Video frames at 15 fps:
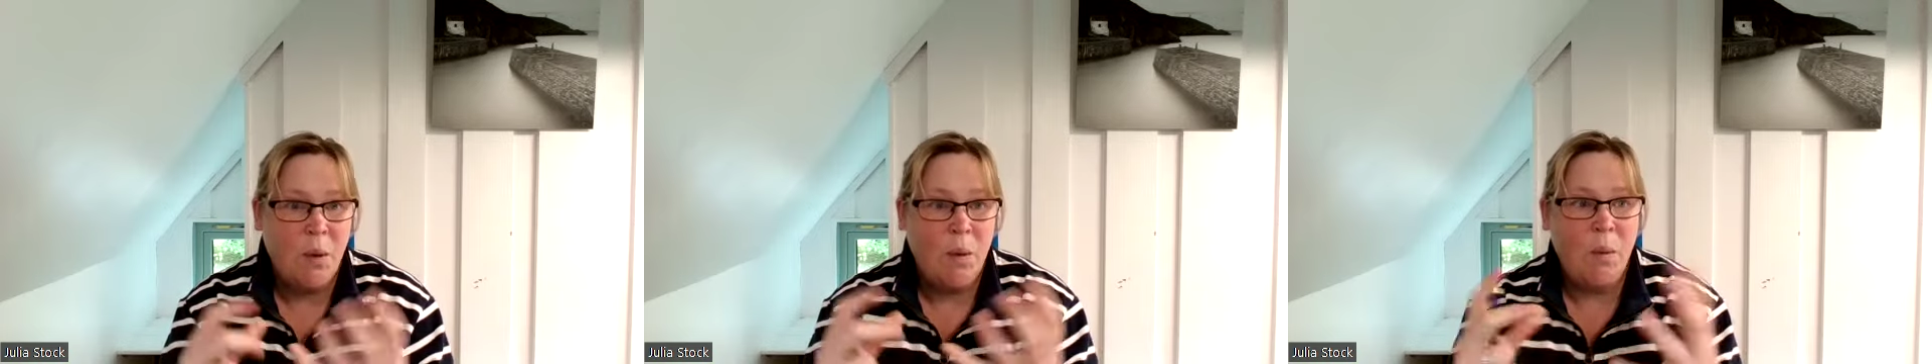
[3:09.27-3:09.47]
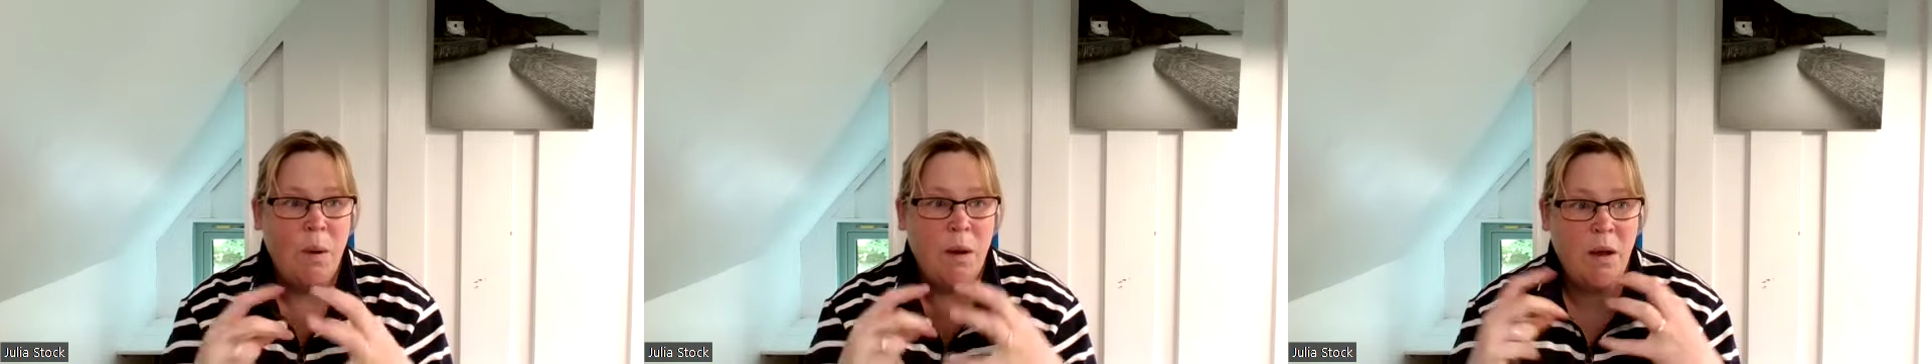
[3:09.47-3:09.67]

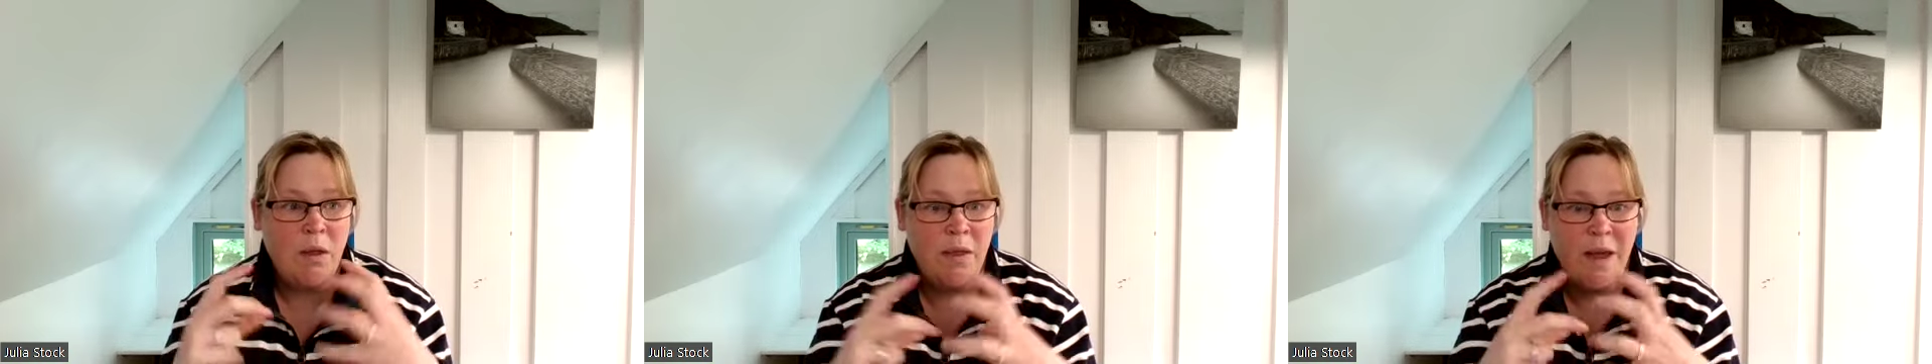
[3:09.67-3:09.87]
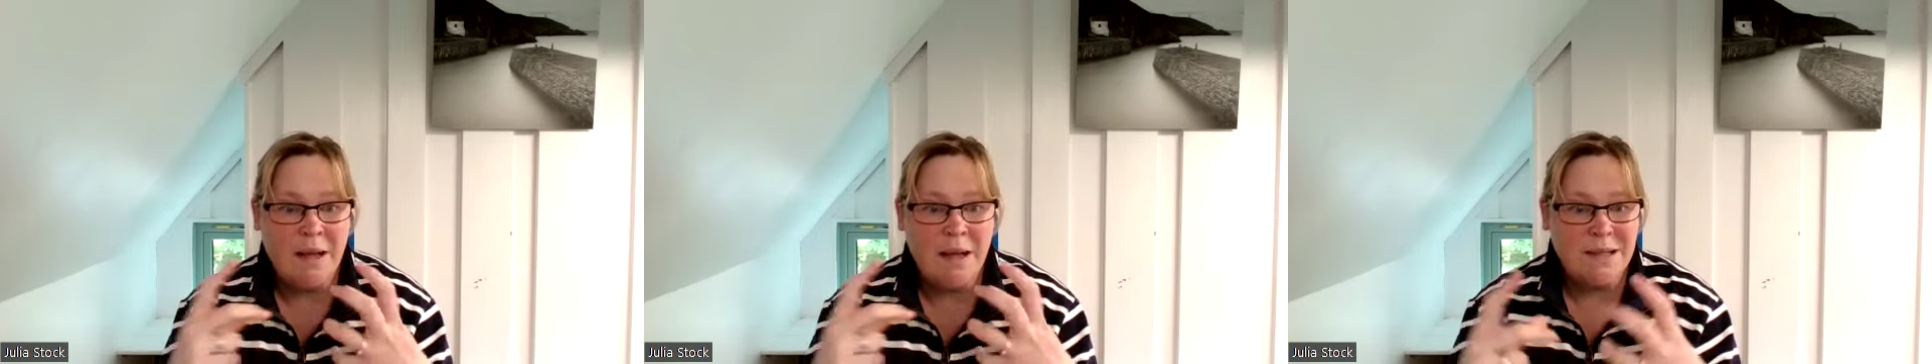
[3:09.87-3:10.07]
We
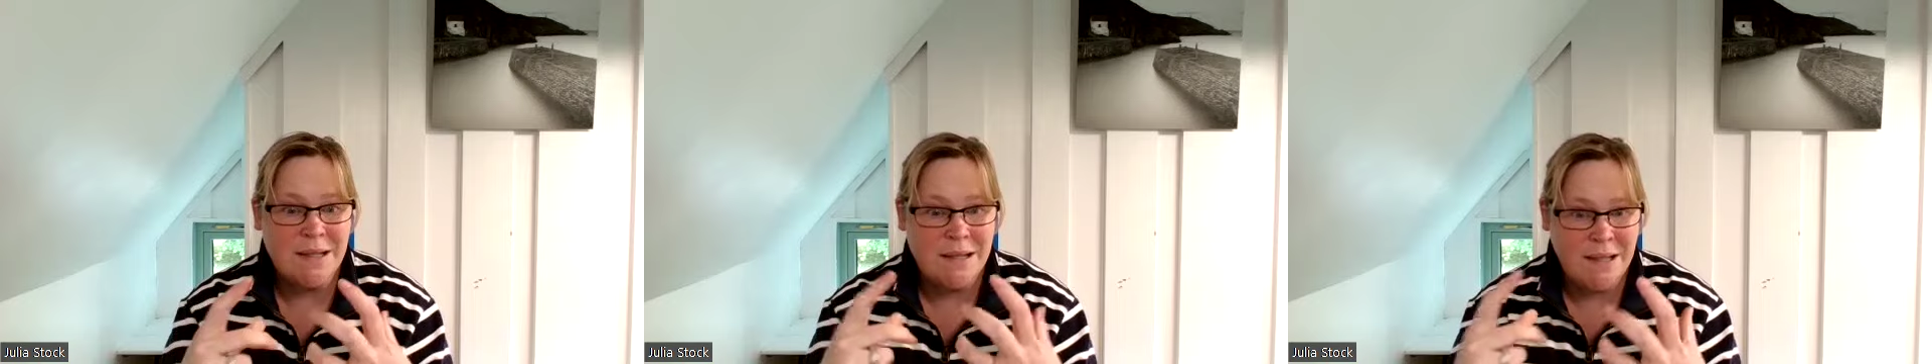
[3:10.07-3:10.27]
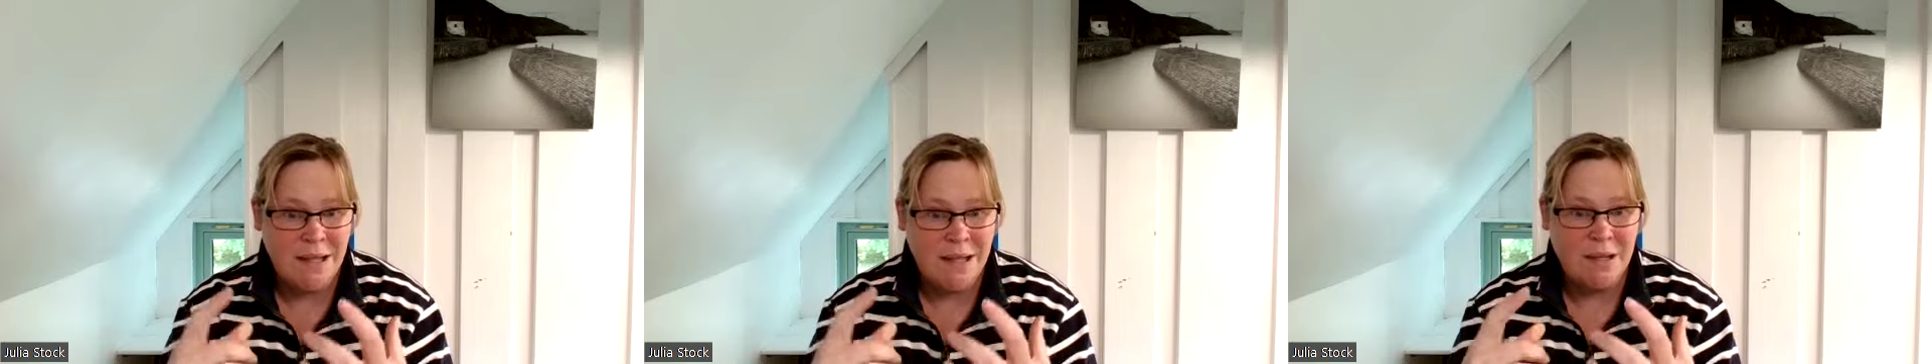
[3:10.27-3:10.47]
are there
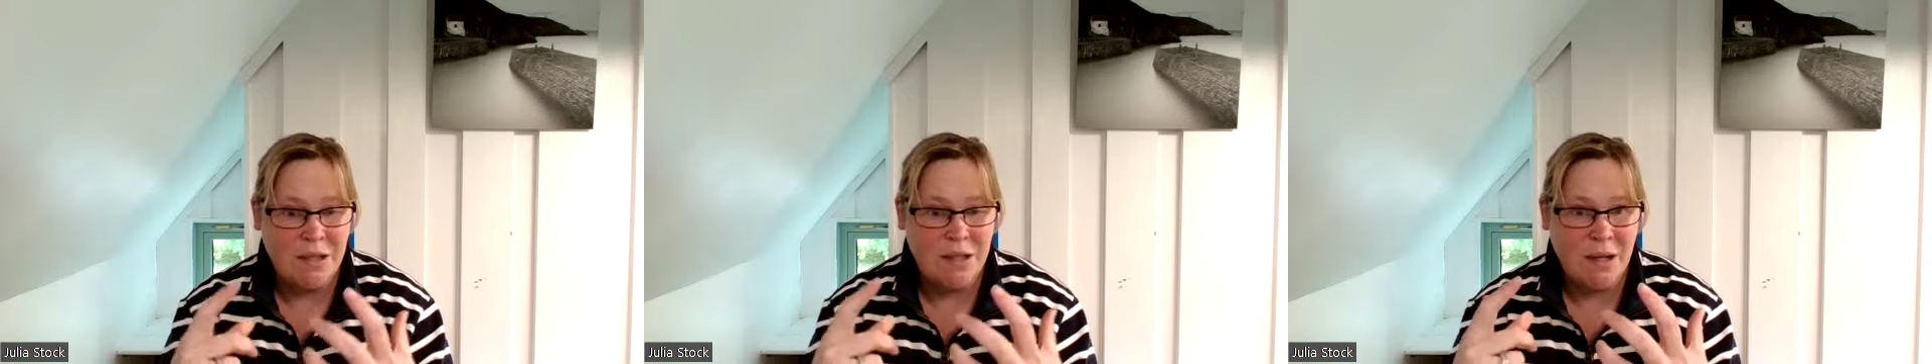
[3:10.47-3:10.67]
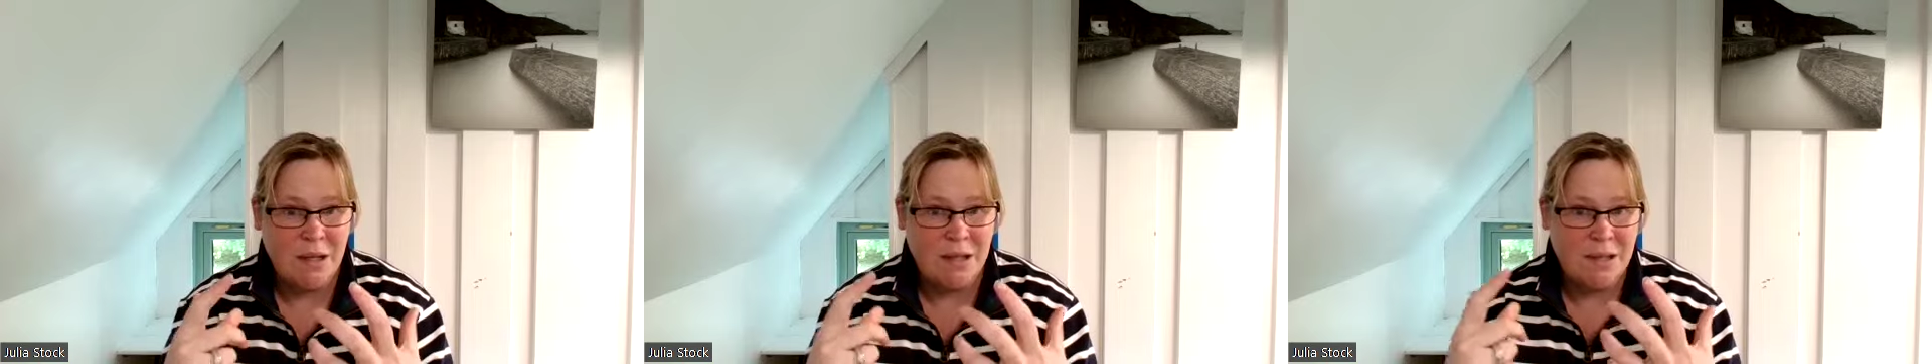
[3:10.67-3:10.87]
to
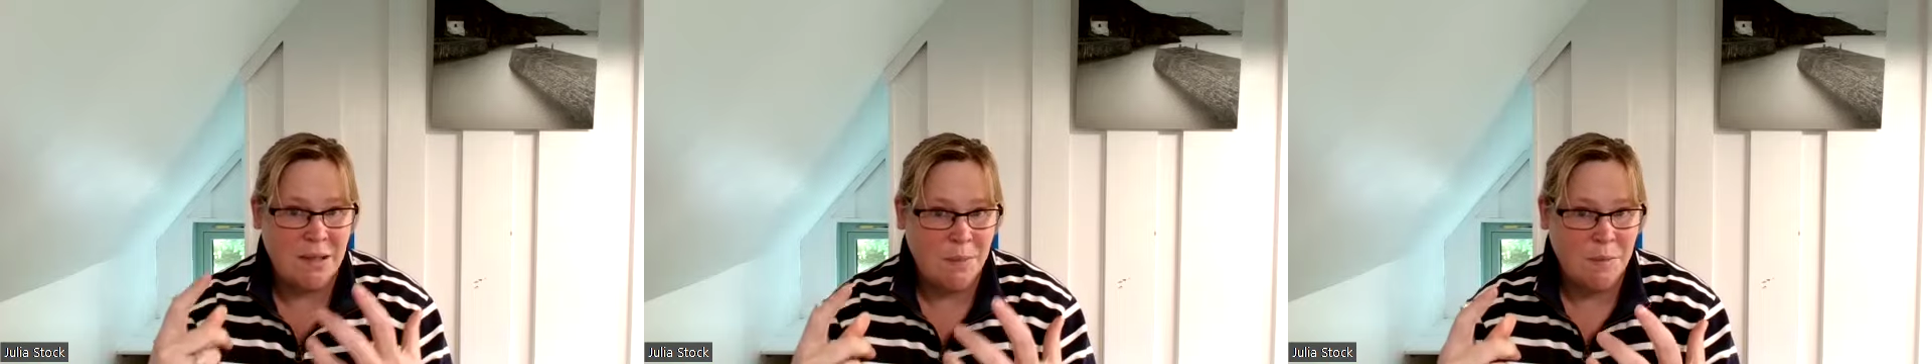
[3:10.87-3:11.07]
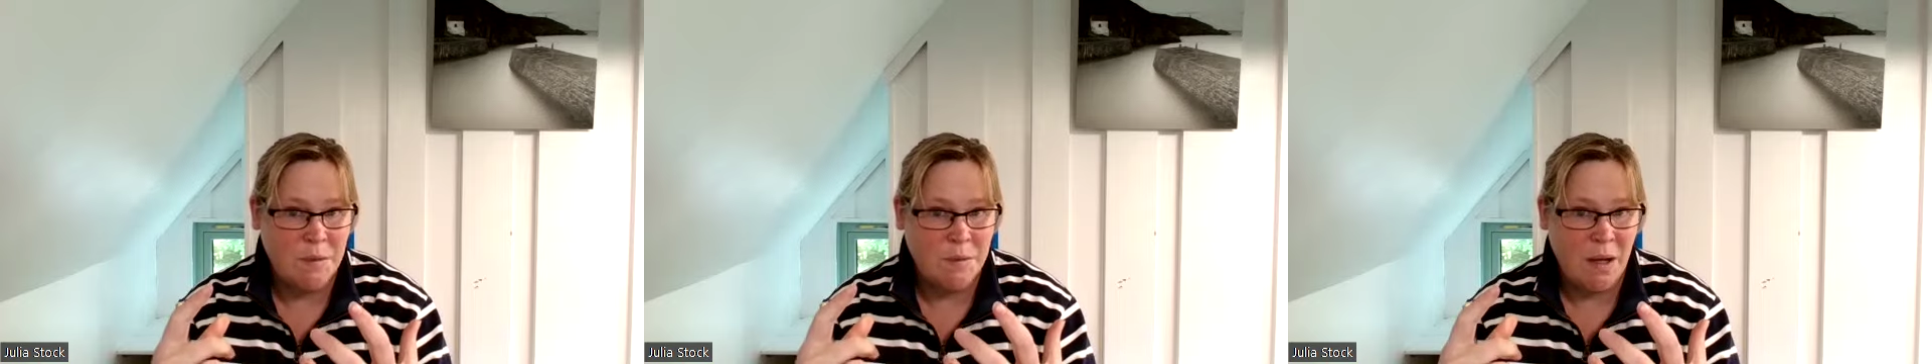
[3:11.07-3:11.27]
teach a
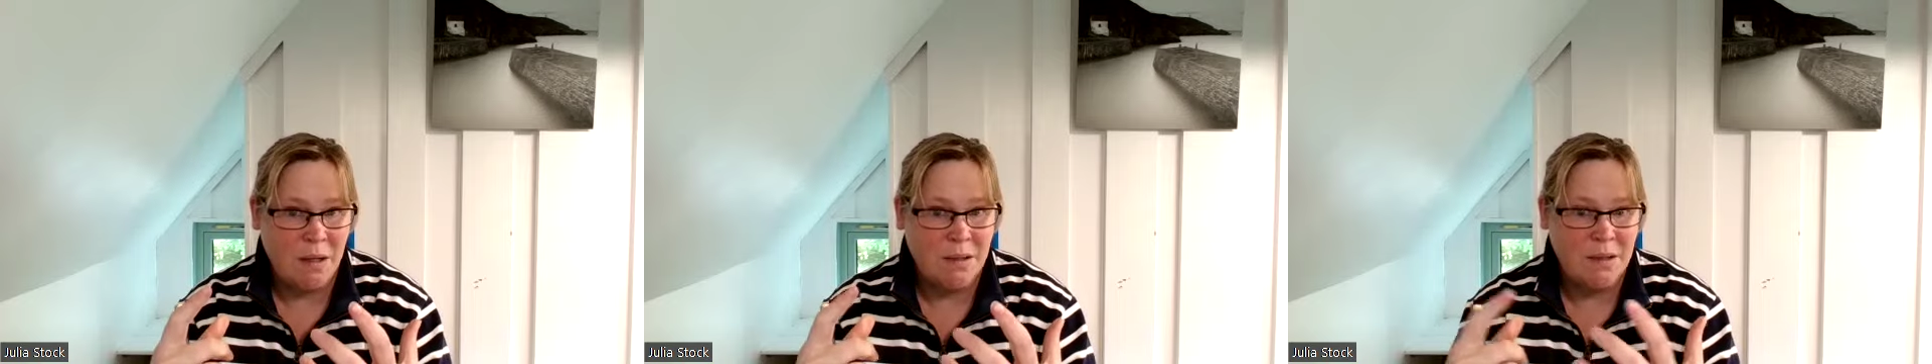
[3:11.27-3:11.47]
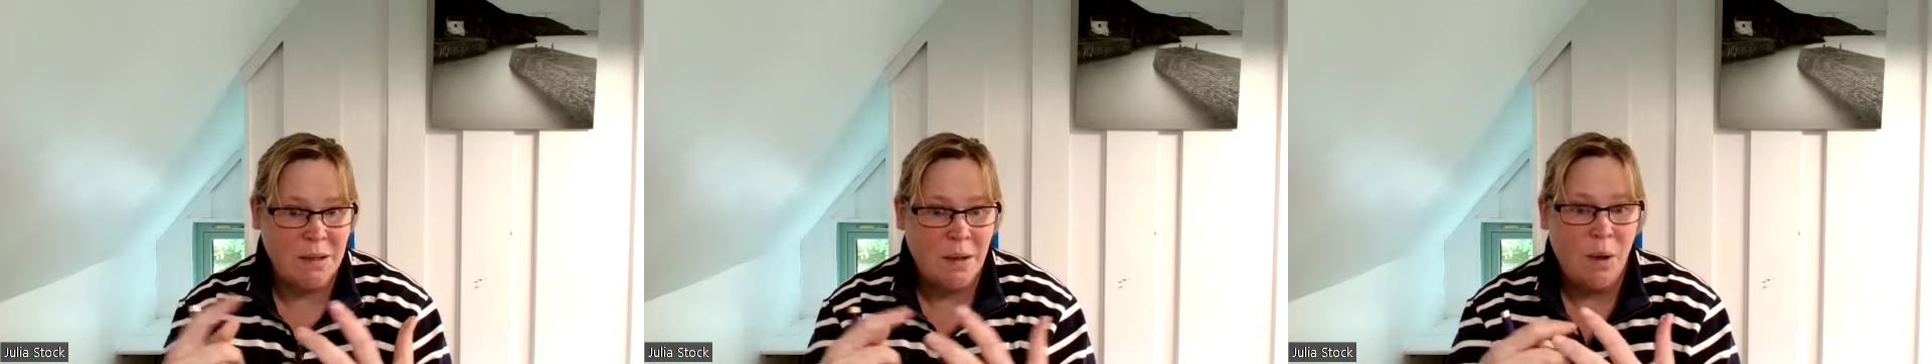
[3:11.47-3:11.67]

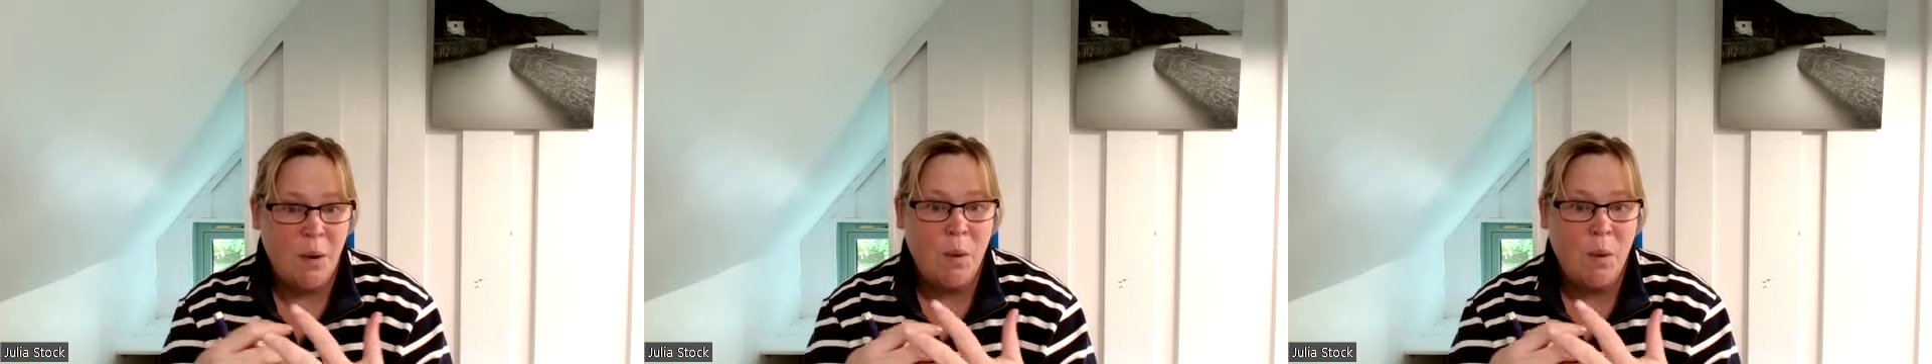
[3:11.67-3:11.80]
subject.